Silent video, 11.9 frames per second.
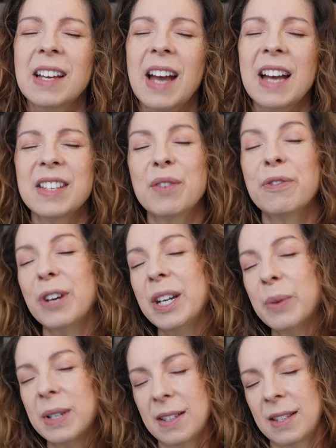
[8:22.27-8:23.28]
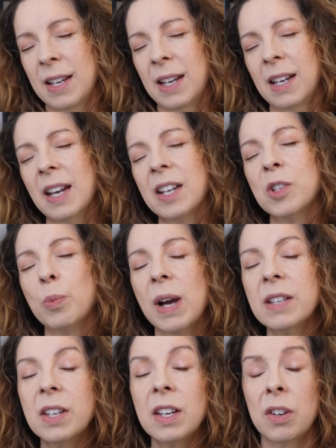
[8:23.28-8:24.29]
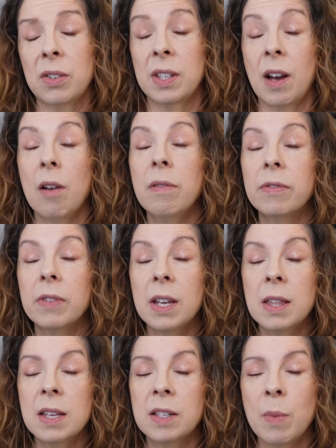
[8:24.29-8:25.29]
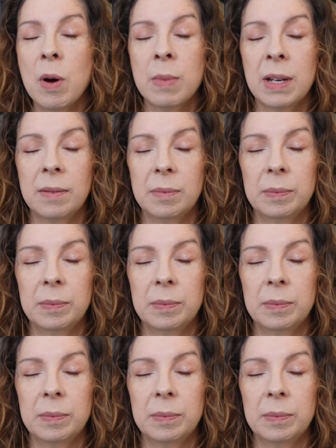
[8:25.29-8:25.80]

as a frequency, expressing yourself in this moment.